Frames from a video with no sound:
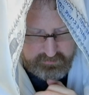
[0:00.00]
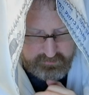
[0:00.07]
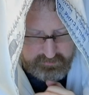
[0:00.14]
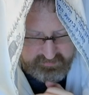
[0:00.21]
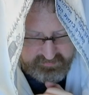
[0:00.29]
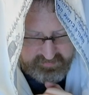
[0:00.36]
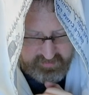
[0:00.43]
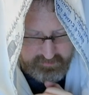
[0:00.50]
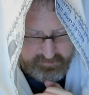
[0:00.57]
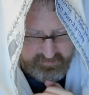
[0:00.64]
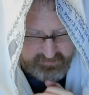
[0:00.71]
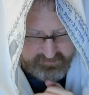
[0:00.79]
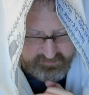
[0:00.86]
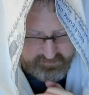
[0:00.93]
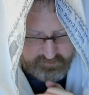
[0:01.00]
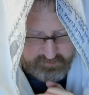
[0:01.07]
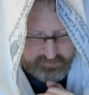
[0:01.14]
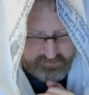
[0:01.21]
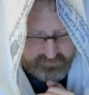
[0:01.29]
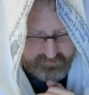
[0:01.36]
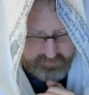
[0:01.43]
Please help us as we
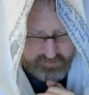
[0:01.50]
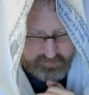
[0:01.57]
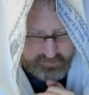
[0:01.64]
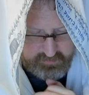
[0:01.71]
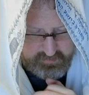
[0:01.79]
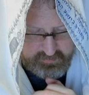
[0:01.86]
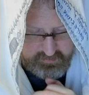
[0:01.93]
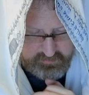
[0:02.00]
move forward.